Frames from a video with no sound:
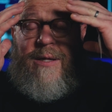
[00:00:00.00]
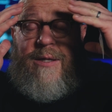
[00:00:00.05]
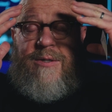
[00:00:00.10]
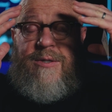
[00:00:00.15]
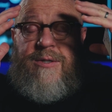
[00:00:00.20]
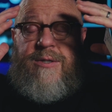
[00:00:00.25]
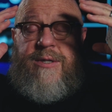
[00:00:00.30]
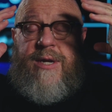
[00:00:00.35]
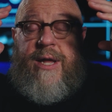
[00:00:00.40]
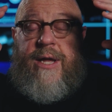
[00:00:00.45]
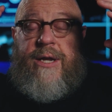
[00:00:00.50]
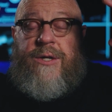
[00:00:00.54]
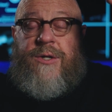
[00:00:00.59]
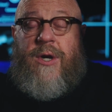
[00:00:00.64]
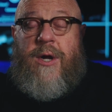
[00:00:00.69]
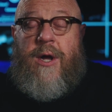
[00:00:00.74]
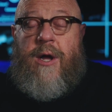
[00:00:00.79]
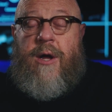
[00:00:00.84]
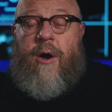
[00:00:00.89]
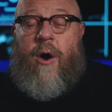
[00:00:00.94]
the
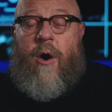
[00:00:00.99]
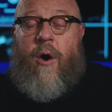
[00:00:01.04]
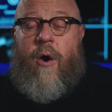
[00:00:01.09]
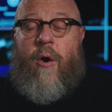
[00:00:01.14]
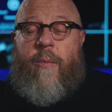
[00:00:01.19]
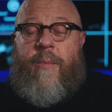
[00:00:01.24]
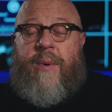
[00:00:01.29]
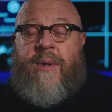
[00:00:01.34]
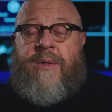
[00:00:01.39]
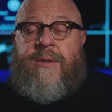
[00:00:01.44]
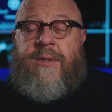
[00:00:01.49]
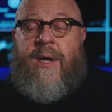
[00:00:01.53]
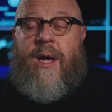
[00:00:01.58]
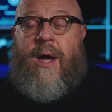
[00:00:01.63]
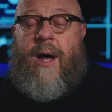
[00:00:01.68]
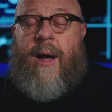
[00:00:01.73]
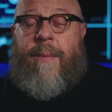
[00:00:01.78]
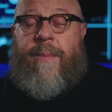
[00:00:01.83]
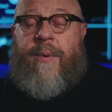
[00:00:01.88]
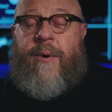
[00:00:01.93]
stage opens
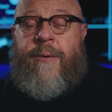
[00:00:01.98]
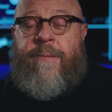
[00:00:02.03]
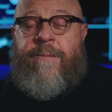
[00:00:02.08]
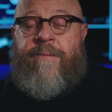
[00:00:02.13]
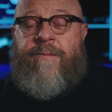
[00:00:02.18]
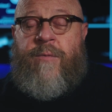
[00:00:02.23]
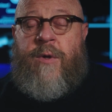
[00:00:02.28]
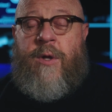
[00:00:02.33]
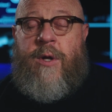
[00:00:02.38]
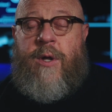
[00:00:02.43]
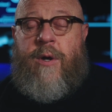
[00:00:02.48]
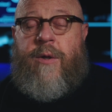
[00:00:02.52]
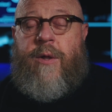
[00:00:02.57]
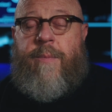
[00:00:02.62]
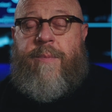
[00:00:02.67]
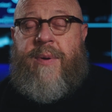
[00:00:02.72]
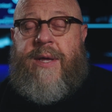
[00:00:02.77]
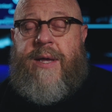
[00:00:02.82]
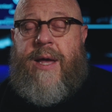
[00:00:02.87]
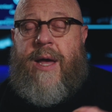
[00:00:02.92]
up. You know, the
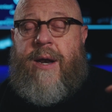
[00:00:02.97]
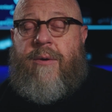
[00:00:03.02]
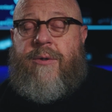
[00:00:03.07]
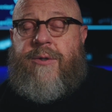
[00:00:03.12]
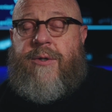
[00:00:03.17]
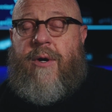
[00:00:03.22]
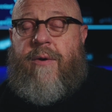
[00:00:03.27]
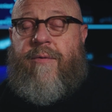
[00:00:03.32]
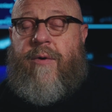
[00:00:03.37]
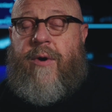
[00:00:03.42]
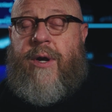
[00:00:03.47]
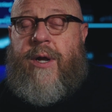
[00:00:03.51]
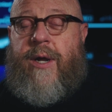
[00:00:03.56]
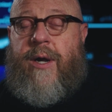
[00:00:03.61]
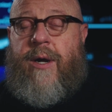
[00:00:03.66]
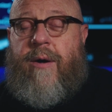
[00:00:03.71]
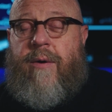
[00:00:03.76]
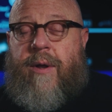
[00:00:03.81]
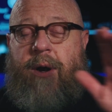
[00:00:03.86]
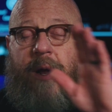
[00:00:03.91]
piano's over
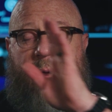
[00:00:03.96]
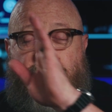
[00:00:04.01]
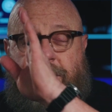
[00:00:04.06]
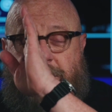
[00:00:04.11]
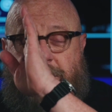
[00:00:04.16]
here, and all of a